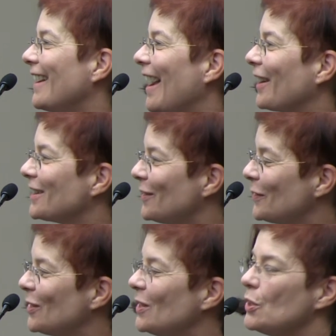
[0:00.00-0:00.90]

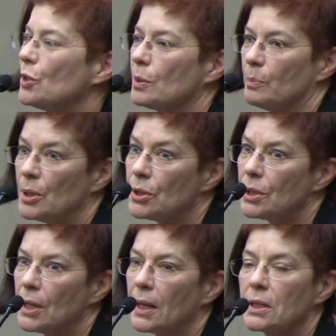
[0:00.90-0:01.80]
activities,
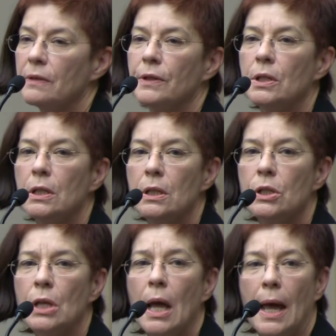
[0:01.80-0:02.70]
business
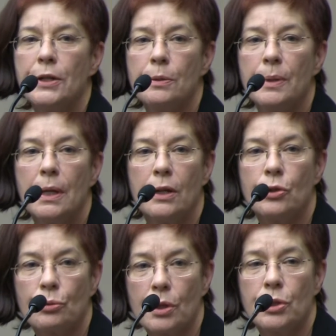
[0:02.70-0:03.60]
activities, and to be a
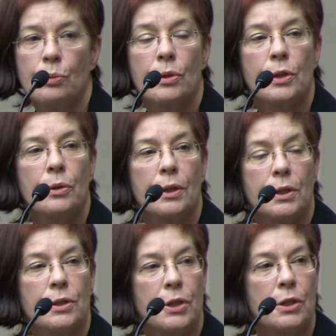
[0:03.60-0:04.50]
trustworthy
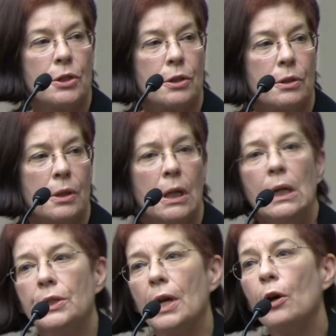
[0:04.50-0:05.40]
organization
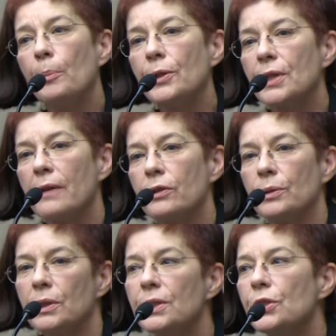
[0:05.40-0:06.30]
to help us have a
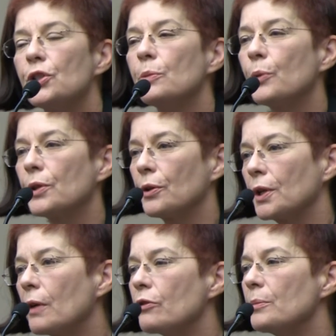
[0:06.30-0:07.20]
relationship with our
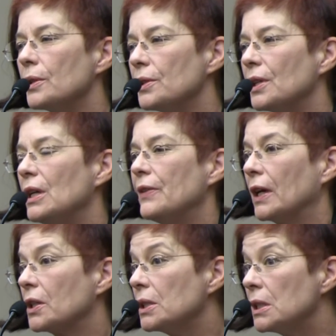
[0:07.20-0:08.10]
government
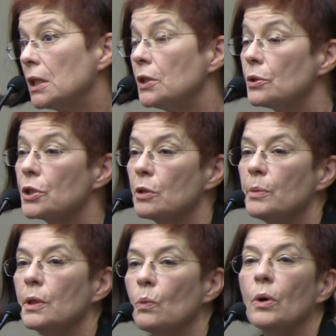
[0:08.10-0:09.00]
that continues to
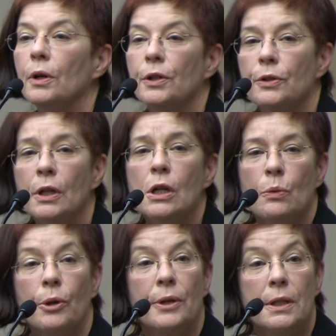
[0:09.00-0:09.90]
be one
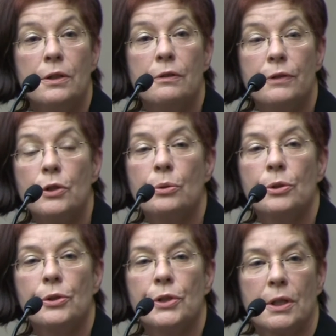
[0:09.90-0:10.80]
where
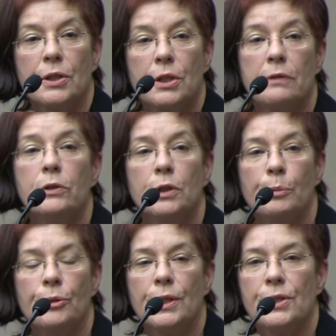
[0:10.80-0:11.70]
individuals and civil
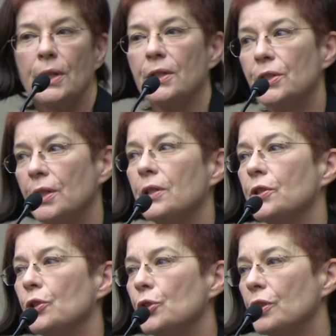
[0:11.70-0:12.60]
liberties and
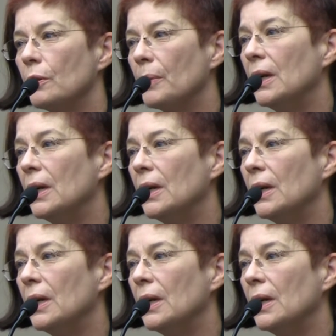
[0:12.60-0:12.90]
citizenship